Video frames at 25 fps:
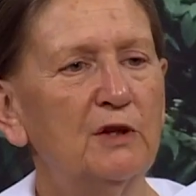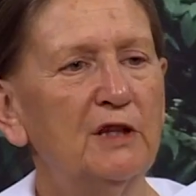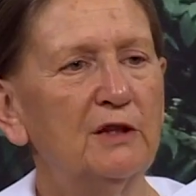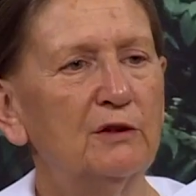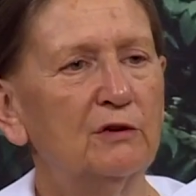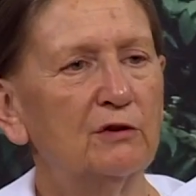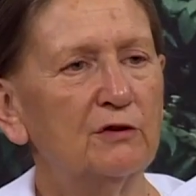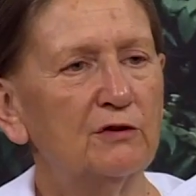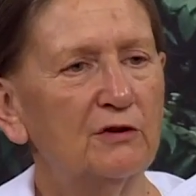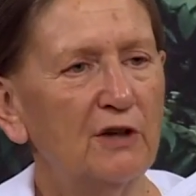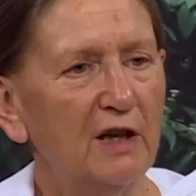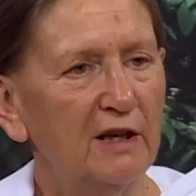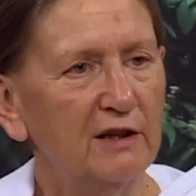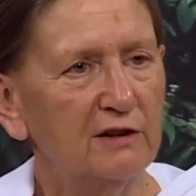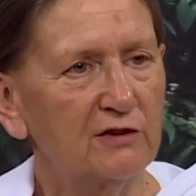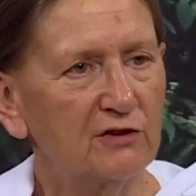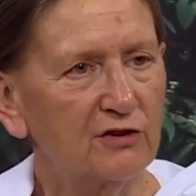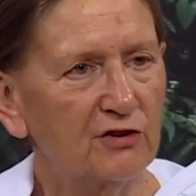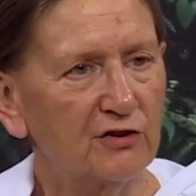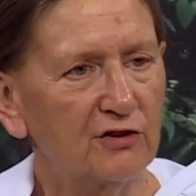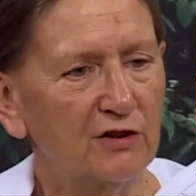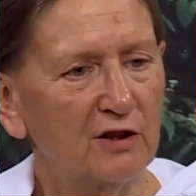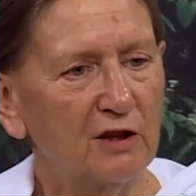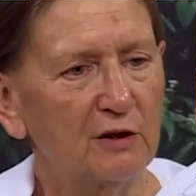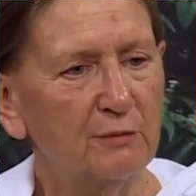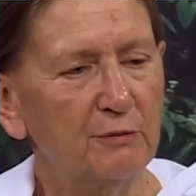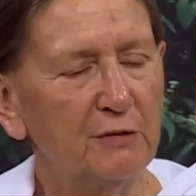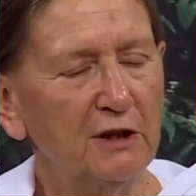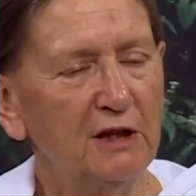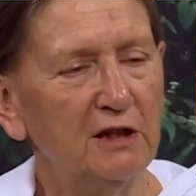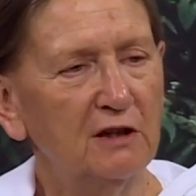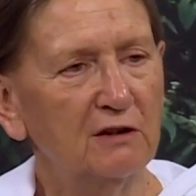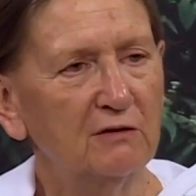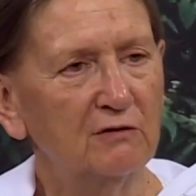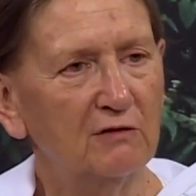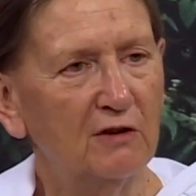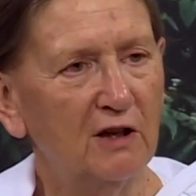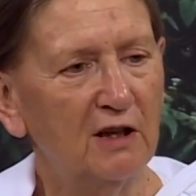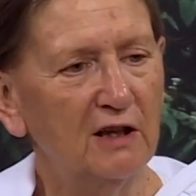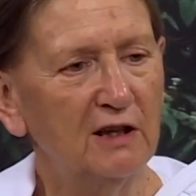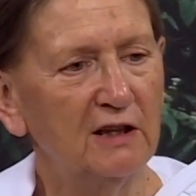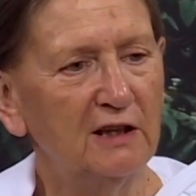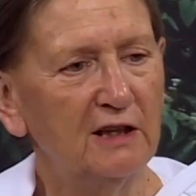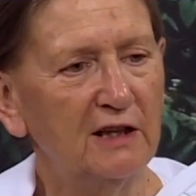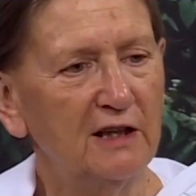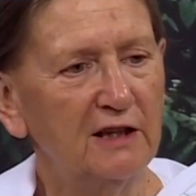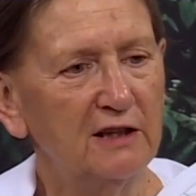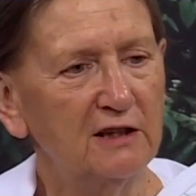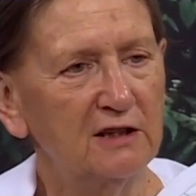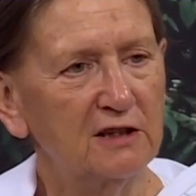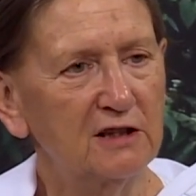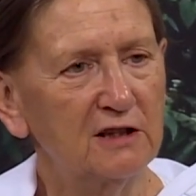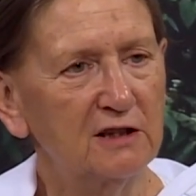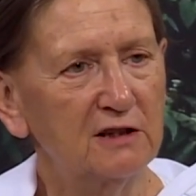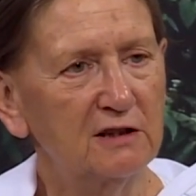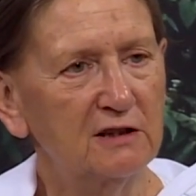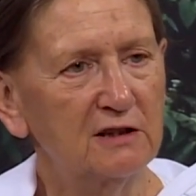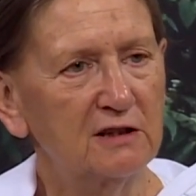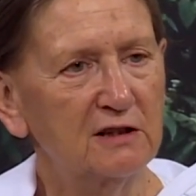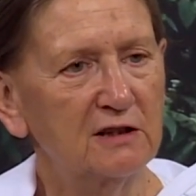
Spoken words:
your rights are being violated.